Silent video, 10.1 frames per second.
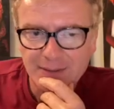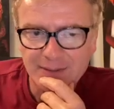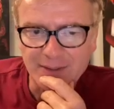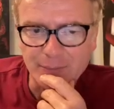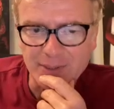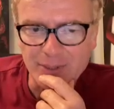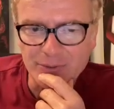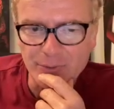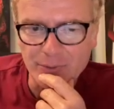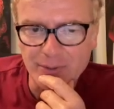It's like, what the
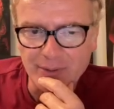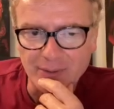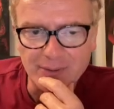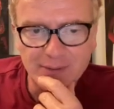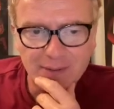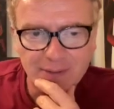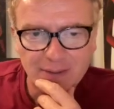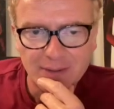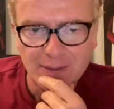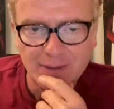hell's going on here?
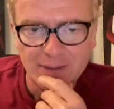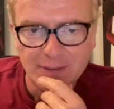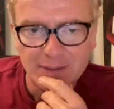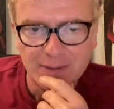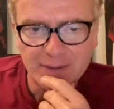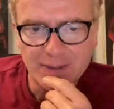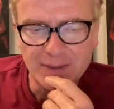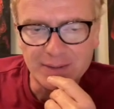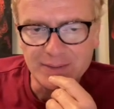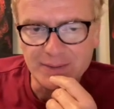This
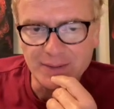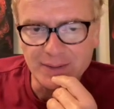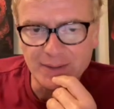guy's...